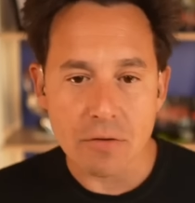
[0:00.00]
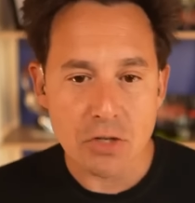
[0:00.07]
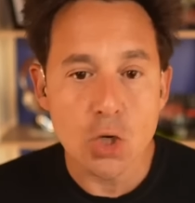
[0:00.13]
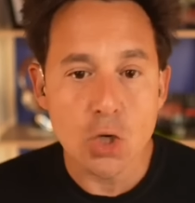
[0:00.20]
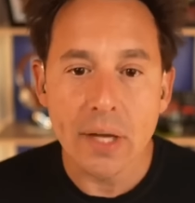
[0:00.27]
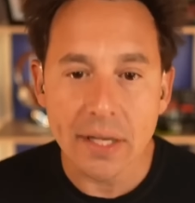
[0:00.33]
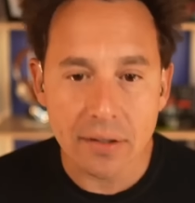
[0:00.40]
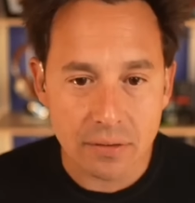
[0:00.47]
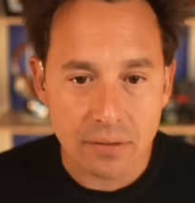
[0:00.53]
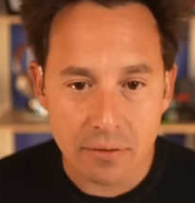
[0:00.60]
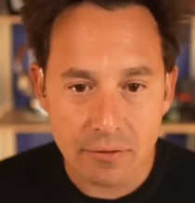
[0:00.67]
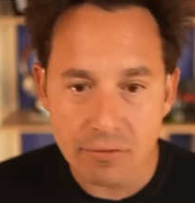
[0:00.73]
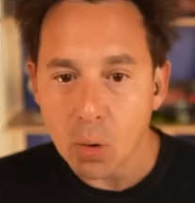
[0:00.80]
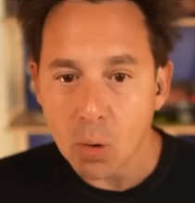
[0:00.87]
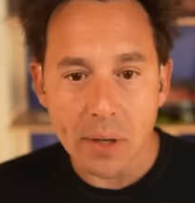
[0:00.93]
2 weeks,
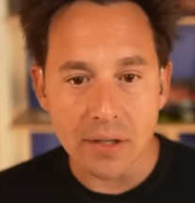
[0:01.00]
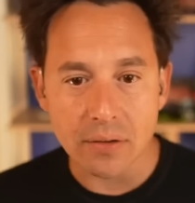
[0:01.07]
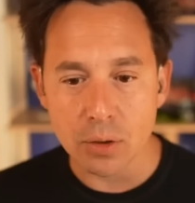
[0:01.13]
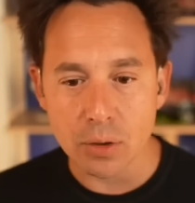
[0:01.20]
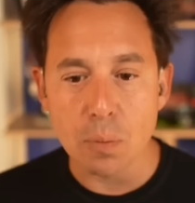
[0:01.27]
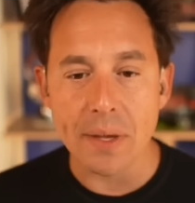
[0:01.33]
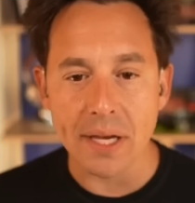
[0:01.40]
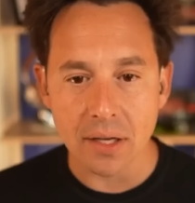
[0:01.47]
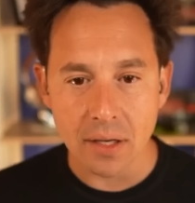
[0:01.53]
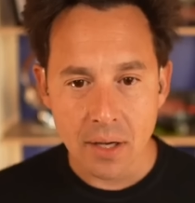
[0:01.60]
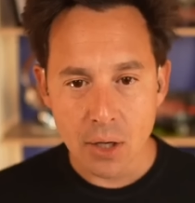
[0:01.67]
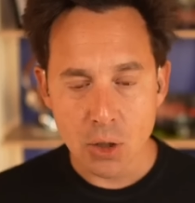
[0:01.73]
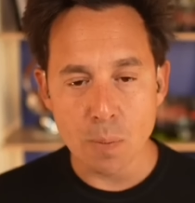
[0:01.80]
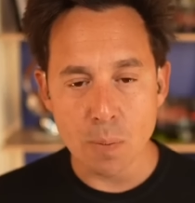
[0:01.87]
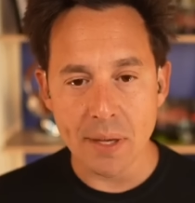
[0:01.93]
4 weeks.
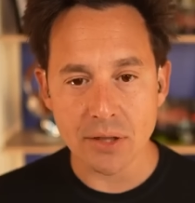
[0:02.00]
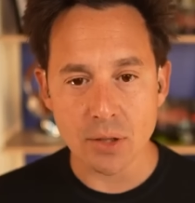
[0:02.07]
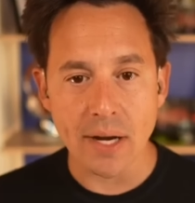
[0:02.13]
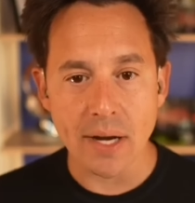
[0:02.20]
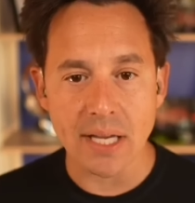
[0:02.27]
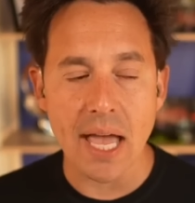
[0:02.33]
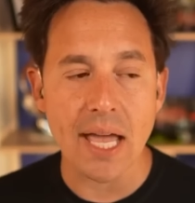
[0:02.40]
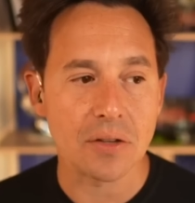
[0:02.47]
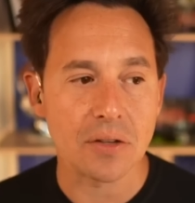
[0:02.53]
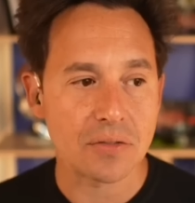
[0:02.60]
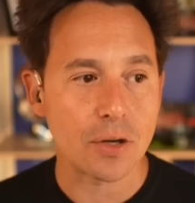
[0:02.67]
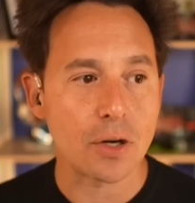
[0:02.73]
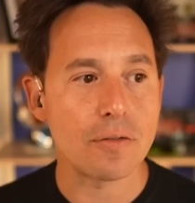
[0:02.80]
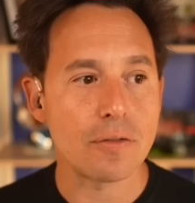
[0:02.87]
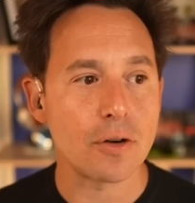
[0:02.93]
You pick the right cadence
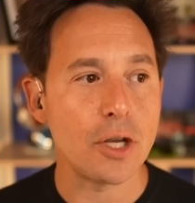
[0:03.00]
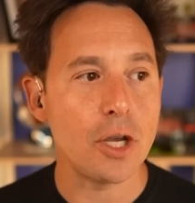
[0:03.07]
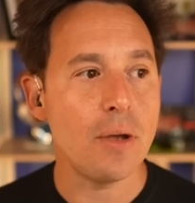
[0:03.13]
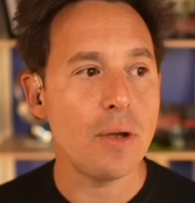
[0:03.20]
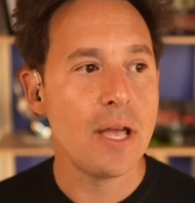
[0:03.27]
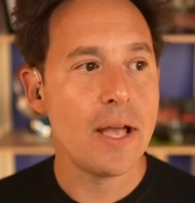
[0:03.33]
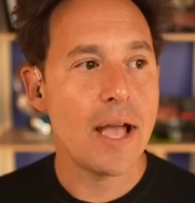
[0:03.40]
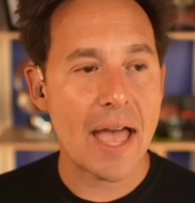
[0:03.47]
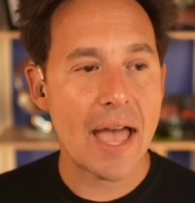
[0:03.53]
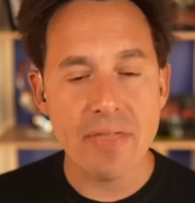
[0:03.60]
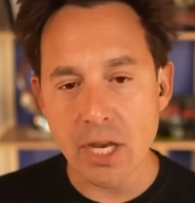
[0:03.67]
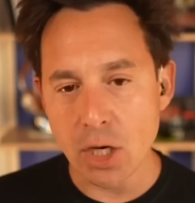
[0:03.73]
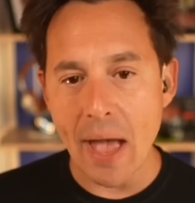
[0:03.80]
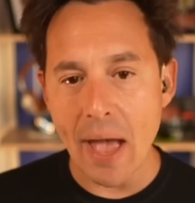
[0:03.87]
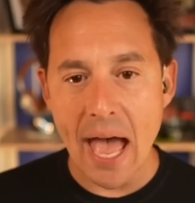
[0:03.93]
for you, and
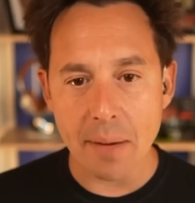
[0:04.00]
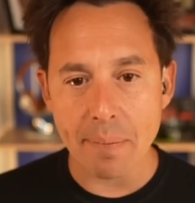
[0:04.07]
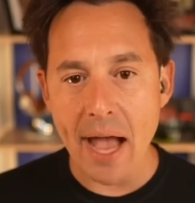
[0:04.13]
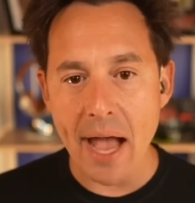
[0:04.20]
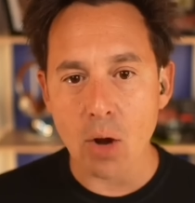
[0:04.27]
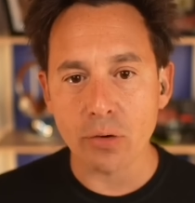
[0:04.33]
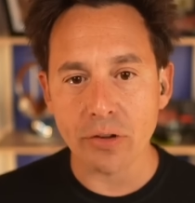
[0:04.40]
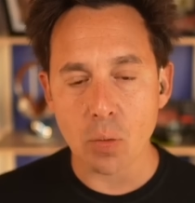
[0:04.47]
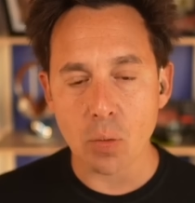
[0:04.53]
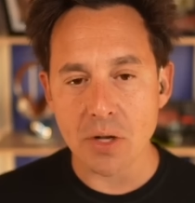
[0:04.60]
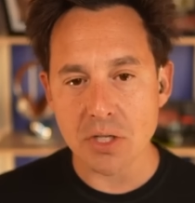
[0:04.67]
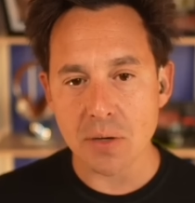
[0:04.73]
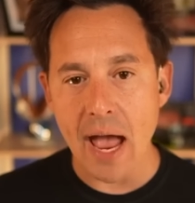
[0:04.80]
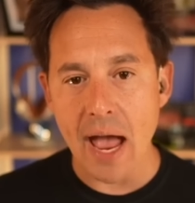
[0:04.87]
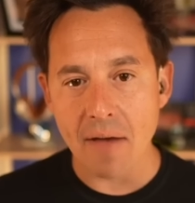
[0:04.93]
then you add back only ones
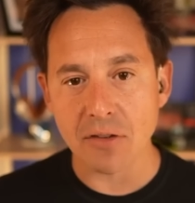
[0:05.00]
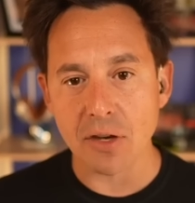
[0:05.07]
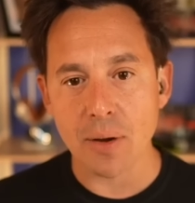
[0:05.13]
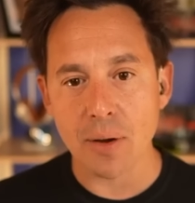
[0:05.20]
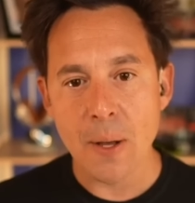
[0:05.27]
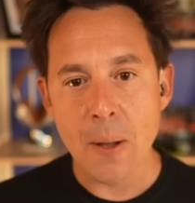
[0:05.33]
you have to.